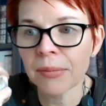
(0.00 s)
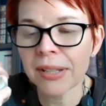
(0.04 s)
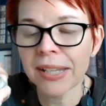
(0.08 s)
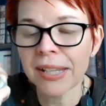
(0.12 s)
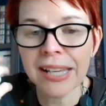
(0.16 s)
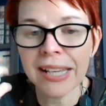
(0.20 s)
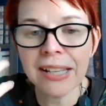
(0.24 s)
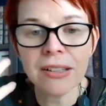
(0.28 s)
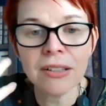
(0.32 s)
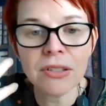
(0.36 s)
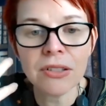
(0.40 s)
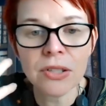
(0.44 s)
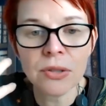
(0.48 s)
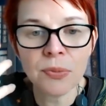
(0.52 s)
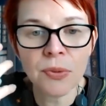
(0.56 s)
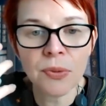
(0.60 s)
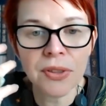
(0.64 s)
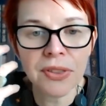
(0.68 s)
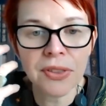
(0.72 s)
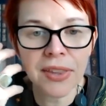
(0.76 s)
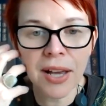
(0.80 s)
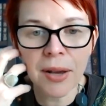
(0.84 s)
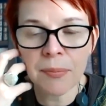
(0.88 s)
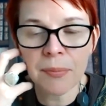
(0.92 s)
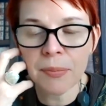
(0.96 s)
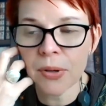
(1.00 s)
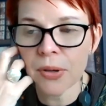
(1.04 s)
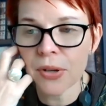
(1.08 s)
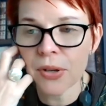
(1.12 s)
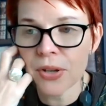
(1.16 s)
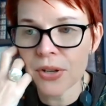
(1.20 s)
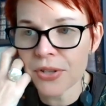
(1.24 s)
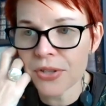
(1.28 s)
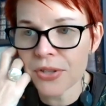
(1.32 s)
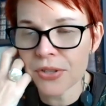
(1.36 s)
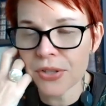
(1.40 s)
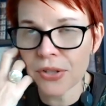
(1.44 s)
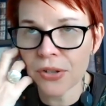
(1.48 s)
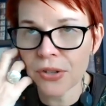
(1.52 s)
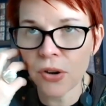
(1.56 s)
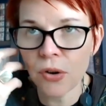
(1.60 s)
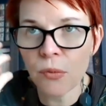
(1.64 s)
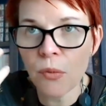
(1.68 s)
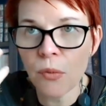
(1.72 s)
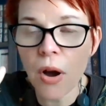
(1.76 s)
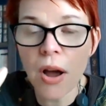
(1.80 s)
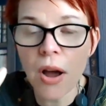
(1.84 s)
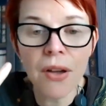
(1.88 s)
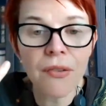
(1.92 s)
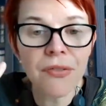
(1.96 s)
guilt with that person, or
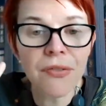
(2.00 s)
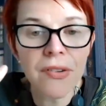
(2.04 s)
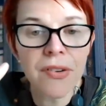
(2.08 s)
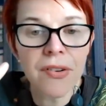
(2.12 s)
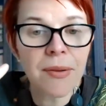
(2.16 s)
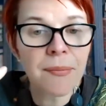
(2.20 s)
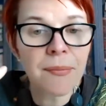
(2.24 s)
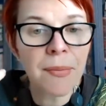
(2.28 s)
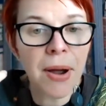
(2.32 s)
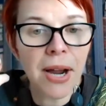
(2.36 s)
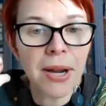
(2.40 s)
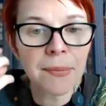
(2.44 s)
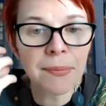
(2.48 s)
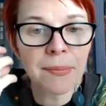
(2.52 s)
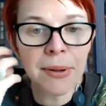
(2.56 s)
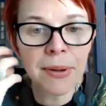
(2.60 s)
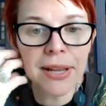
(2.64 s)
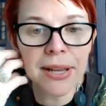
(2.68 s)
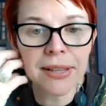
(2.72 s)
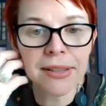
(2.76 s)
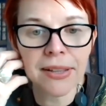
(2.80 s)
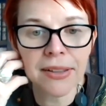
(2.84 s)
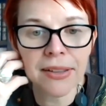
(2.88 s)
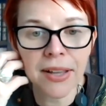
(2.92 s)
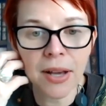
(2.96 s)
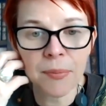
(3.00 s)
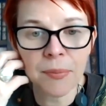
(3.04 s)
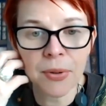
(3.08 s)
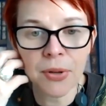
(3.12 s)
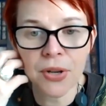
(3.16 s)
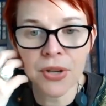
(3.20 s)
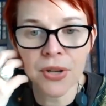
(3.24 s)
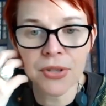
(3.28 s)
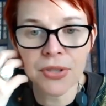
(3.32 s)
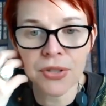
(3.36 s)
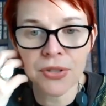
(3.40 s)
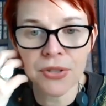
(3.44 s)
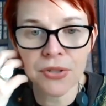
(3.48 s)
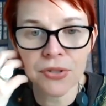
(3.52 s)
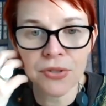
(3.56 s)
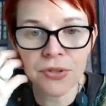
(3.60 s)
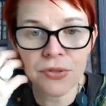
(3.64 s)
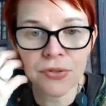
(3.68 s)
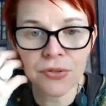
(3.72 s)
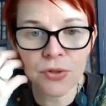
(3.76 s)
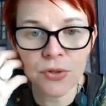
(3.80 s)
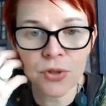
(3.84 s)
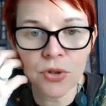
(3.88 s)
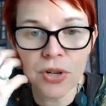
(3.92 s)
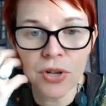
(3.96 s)
whatever it might be that person
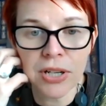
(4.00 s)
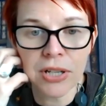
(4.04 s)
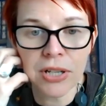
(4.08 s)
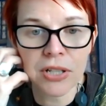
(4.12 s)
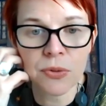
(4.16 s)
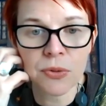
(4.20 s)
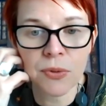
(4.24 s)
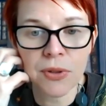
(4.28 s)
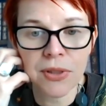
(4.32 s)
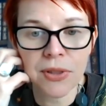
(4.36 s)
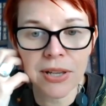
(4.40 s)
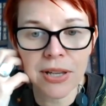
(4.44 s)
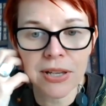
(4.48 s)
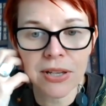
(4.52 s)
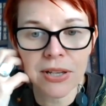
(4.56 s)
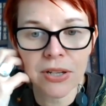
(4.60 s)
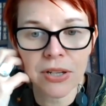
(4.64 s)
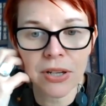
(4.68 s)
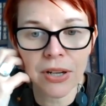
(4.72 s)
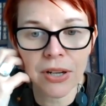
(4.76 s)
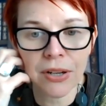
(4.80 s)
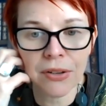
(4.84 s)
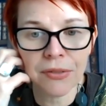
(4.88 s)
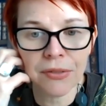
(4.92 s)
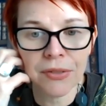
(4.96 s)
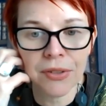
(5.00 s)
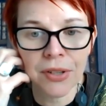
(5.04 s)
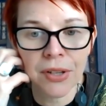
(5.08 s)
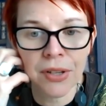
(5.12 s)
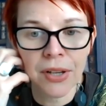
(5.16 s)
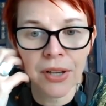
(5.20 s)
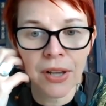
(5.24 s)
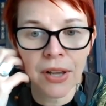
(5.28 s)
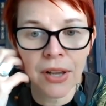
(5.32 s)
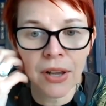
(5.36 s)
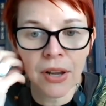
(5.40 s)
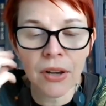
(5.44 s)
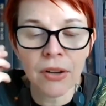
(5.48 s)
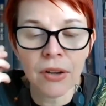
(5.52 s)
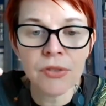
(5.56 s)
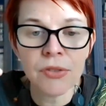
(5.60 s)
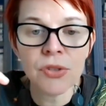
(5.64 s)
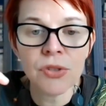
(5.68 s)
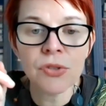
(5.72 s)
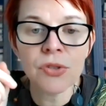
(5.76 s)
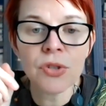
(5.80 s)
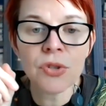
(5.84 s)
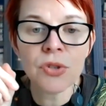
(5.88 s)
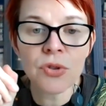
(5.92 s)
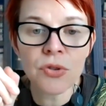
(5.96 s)
triggers within you,
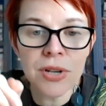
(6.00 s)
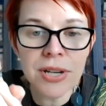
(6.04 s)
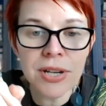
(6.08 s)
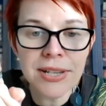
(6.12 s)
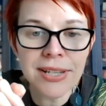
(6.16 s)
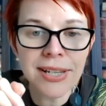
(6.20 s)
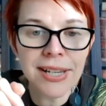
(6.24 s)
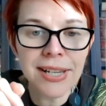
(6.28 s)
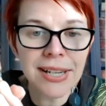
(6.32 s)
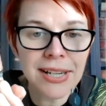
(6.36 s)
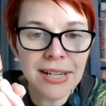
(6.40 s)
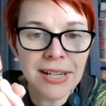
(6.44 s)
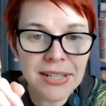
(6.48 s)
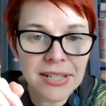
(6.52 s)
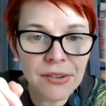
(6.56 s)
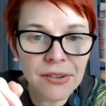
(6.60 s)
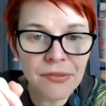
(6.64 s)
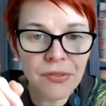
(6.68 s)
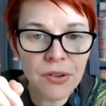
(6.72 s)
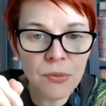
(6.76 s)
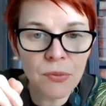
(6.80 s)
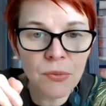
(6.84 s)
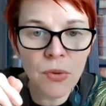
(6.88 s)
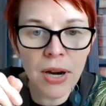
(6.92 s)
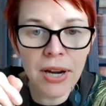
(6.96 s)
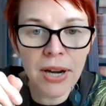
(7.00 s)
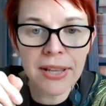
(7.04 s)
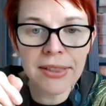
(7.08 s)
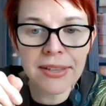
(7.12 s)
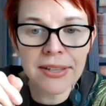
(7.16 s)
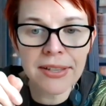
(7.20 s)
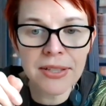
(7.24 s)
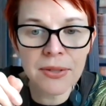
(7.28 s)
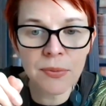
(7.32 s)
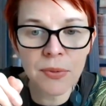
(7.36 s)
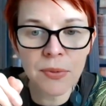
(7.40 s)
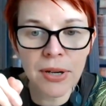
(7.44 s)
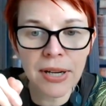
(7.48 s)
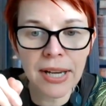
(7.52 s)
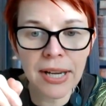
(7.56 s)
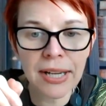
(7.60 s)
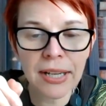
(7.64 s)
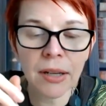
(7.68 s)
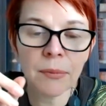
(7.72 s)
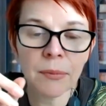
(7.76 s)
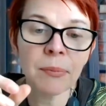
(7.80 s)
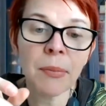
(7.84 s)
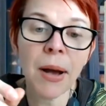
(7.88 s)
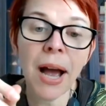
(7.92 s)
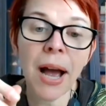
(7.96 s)
treat it in a different way this
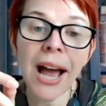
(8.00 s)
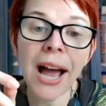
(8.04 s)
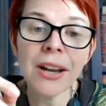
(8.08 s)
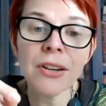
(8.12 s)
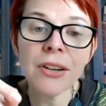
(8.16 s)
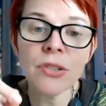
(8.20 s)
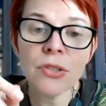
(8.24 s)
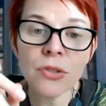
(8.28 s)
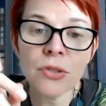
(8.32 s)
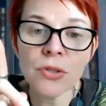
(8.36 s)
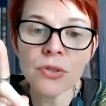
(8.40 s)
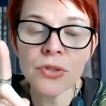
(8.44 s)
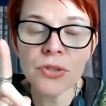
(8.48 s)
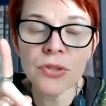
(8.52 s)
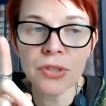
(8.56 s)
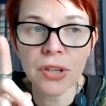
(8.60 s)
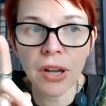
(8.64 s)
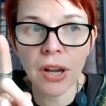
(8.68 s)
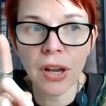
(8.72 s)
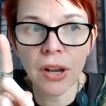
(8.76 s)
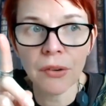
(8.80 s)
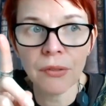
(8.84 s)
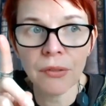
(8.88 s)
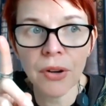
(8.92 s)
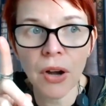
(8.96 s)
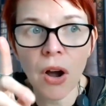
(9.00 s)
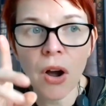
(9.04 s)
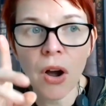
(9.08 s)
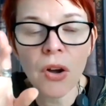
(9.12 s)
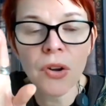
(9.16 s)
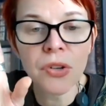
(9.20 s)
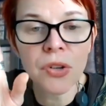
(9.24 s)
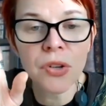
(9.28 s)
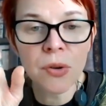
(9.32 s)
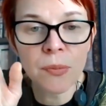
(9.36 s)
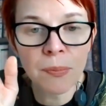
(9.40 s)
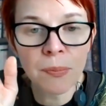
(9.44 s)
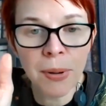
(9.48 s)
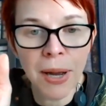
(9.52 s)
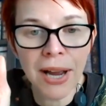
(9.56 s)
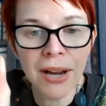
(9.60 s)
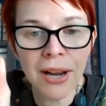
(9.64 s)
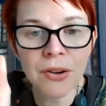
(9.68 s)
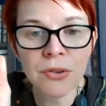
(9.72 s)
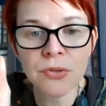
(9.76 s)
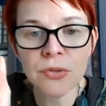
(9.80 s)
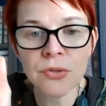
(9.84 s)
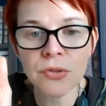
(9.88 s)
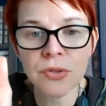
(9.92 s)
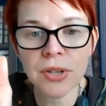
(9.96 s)
week. And also, are your
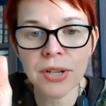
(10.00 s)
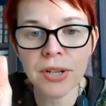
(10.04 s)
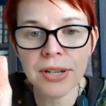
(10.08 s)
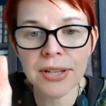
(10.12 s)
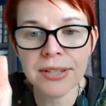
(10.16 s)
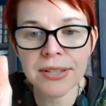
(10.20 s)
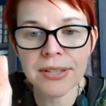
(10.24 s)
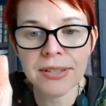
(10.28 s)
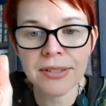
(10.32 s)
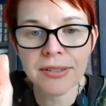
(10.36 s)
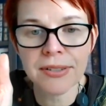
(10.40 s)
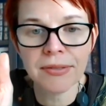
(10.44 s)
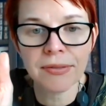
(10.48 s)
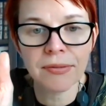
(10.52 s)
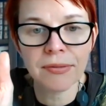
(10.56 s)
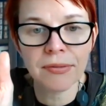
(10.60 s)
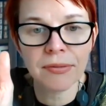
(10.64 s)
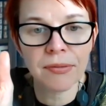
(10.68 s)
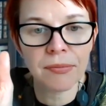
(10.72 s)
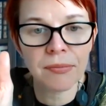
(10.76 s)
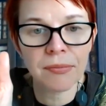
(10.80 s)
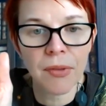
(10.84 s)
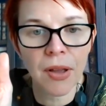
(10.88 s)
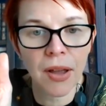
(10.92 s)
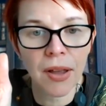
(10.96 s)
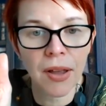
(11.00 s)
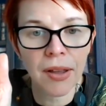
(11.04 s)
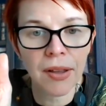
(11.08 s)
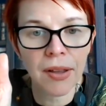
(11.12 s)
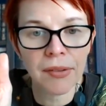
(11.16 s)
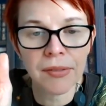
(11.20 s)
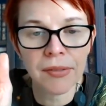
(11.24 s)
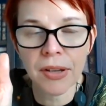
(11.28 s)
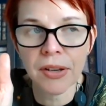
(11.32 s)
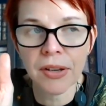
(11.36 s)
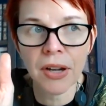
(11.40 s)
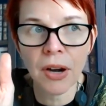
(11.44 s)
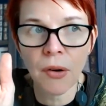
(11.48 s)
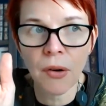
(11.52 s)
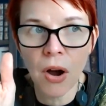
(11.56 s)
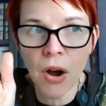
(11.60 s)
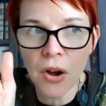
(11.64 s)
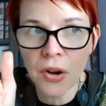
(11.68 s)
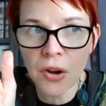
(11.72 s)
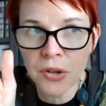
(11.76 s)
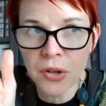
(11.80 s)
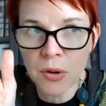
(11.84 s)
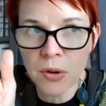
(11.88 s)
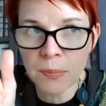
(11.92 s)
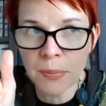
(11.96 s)
boundaries
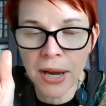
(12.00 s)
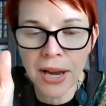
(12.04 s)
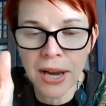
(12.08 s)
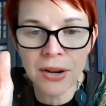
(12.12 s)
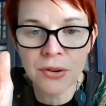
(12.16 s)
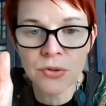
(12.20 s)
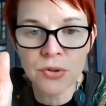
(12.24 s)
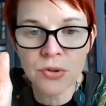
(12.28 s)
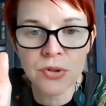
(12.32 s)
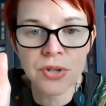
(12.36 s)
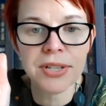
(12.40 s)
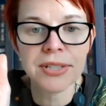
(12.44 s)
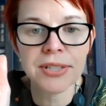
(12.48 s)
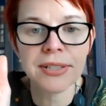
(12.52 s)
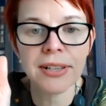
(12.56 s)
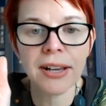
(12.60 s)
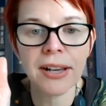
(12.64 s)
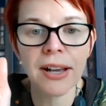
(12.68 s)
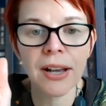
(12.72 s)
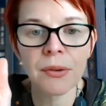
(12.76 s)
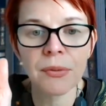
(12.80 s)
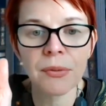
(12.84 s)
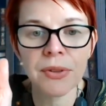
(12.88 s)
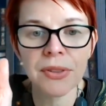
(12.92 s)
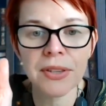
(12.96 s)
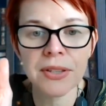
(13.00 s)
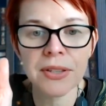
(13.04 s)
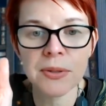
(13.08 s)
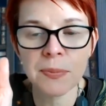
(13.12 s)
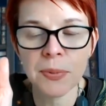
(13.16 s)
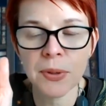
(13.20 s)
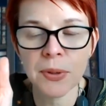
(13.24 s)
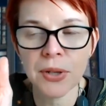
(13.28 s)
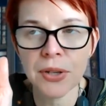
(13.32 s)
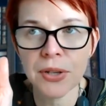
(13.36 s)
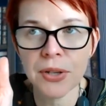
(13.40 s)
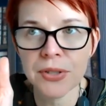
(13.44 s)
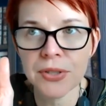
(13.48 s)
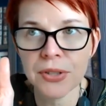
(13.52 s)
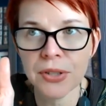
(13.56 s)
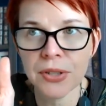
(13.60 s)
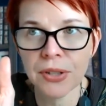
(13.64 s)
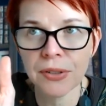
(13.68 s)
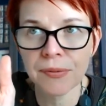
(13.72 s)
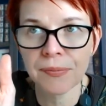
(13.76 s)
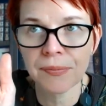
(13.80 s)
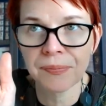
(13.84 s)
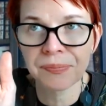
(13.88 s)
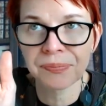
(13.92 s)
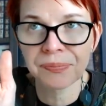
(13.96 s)
there with this
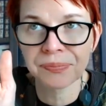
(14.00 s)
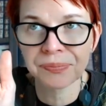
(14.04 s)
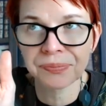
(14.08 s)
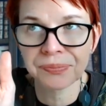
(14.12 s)
person?